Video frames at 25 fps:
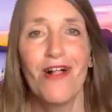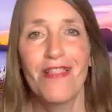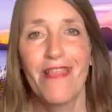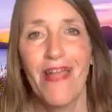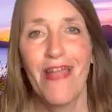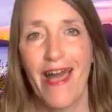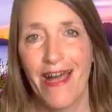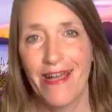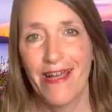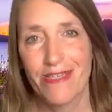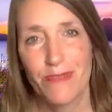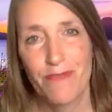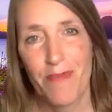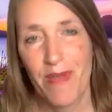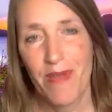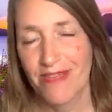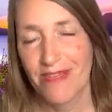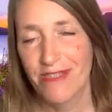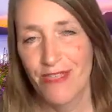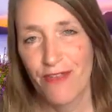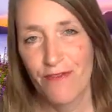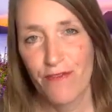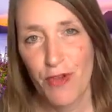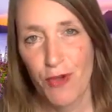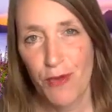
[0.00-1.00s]

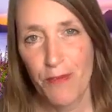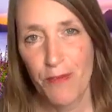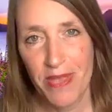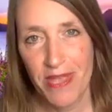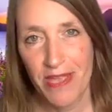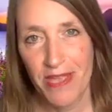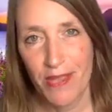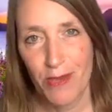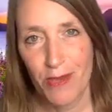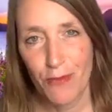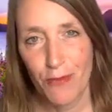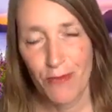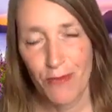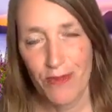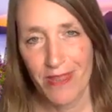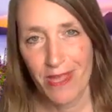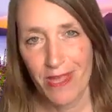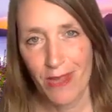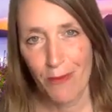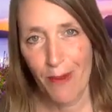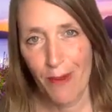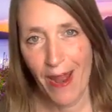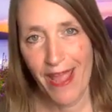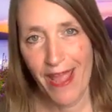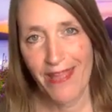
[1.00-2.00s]
aspects of your being,
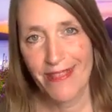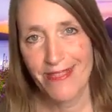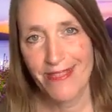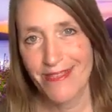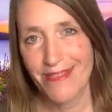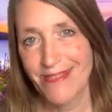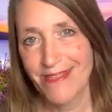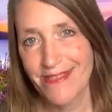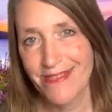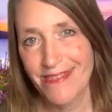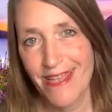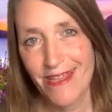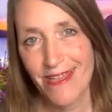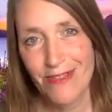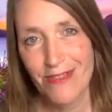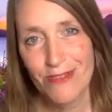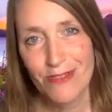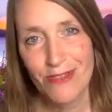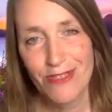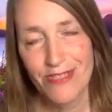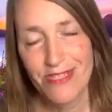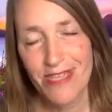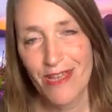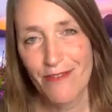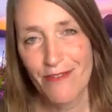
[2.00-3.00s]
really, right? The
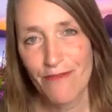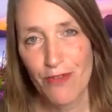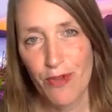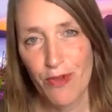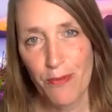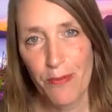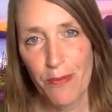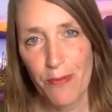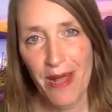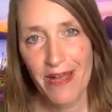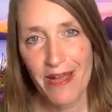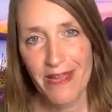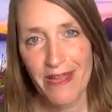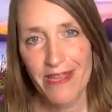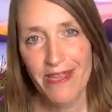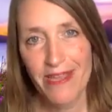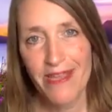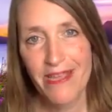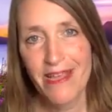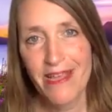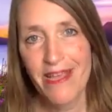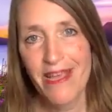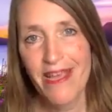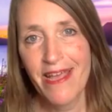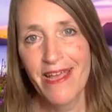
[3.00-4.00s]
cells of your
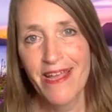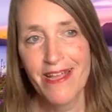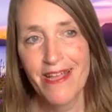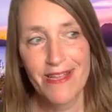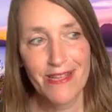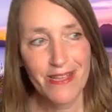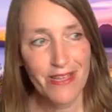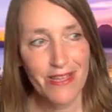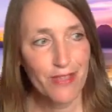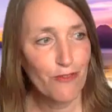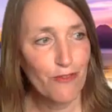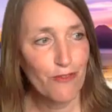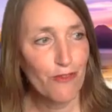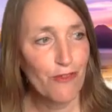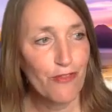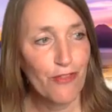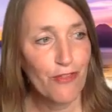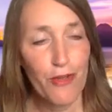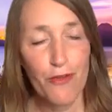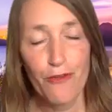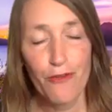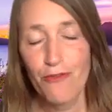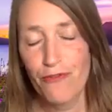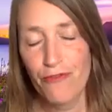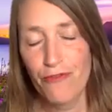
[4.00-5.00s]
body could
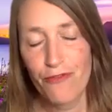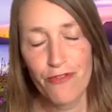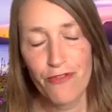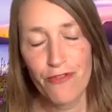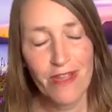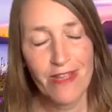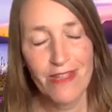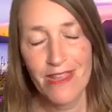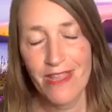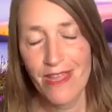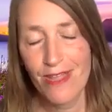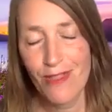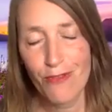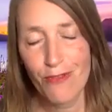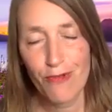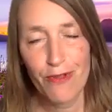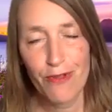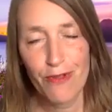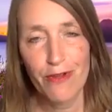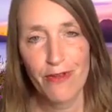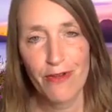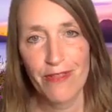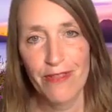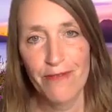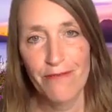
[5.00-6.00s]
flow freely through
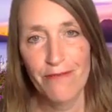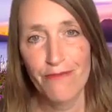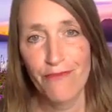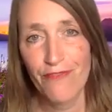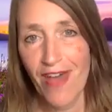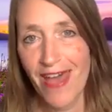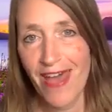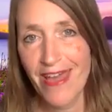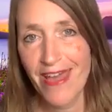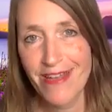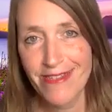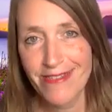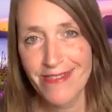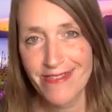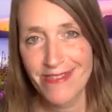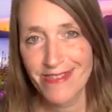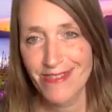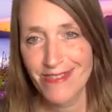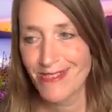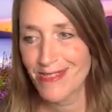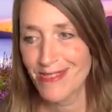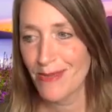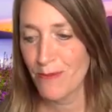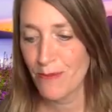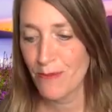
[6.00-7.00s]
your lymphatic
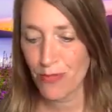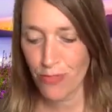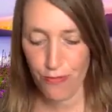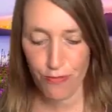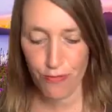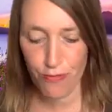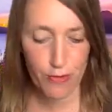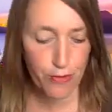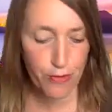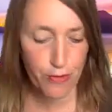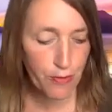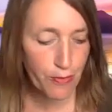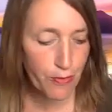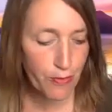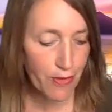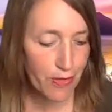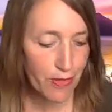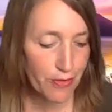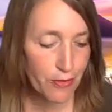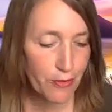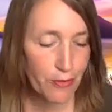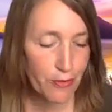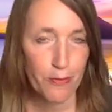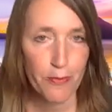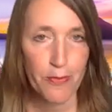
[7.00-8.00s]
system, through
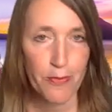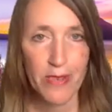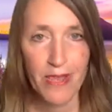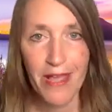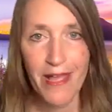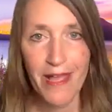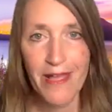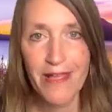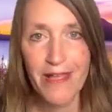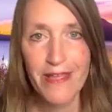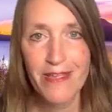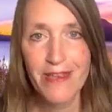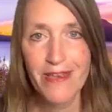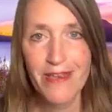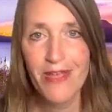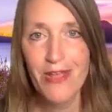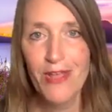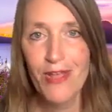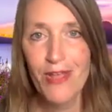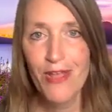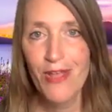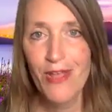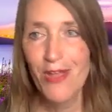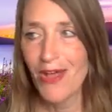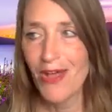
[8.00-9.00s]
your blood,
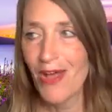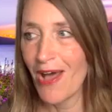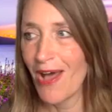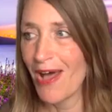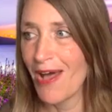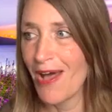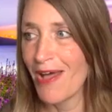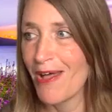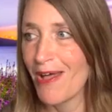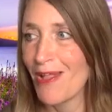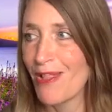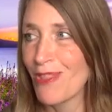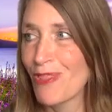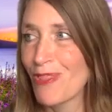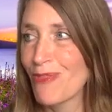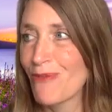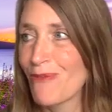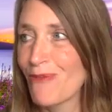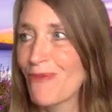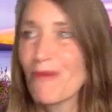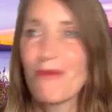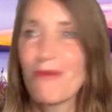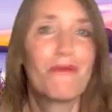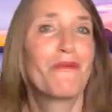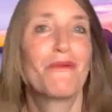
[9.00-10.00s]

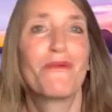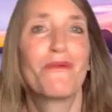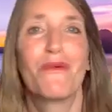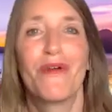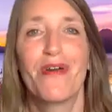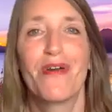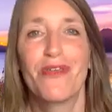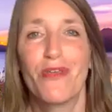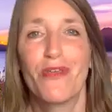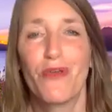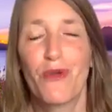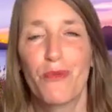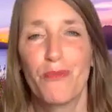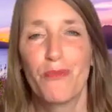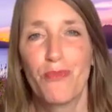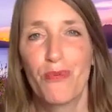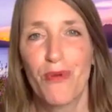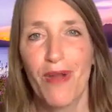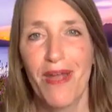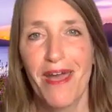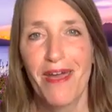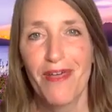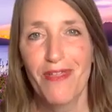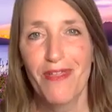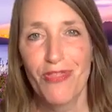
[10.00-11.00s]
through your
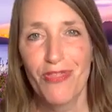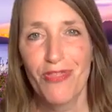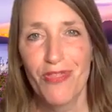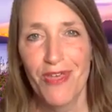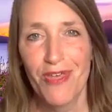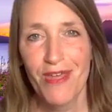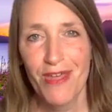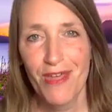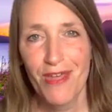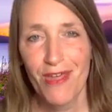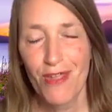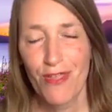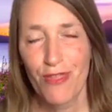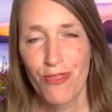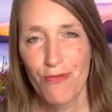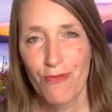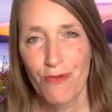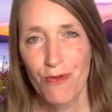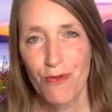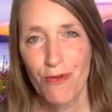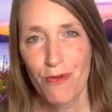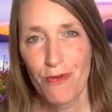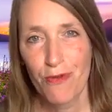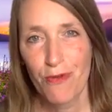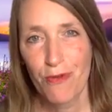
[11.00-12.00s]
breath,
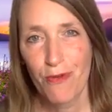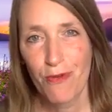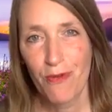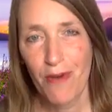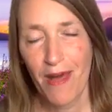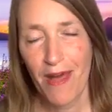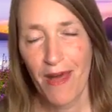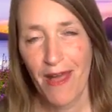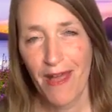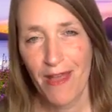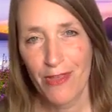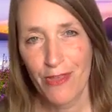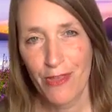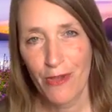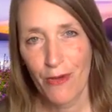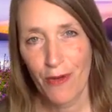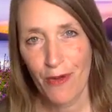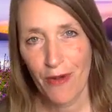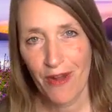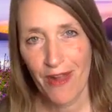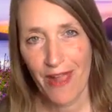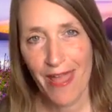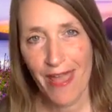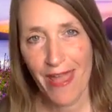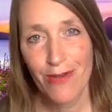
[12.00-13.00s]
through
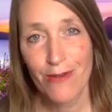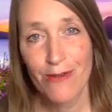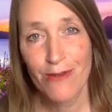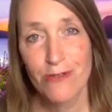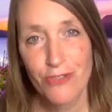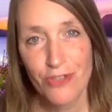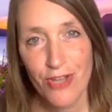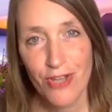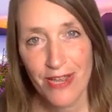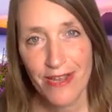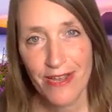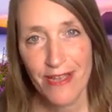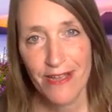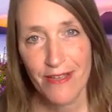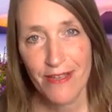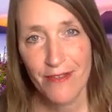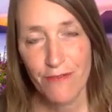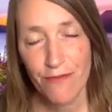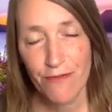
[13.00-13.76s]
your energetic